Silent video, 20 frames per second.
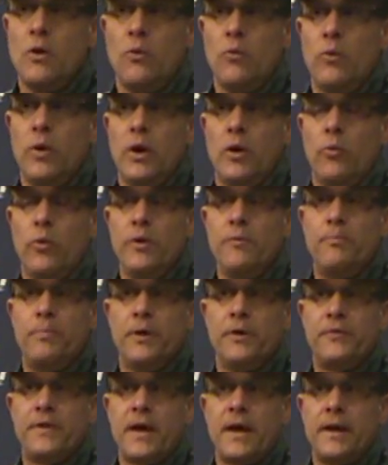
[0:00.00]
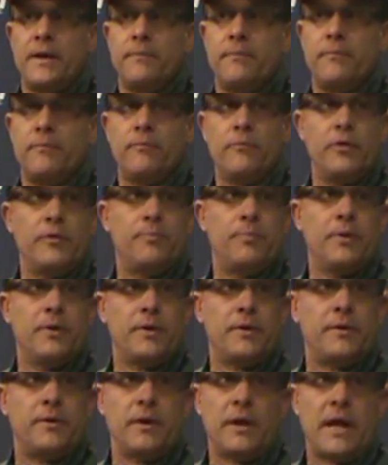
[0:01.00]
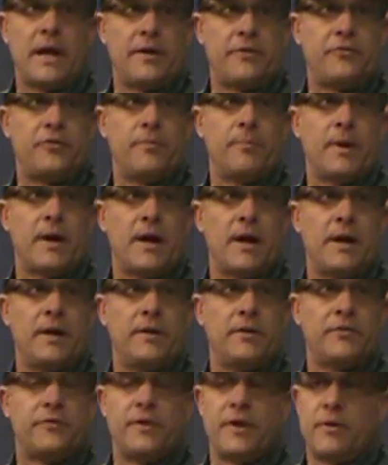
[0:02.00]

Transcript: Well, we put last year behind us.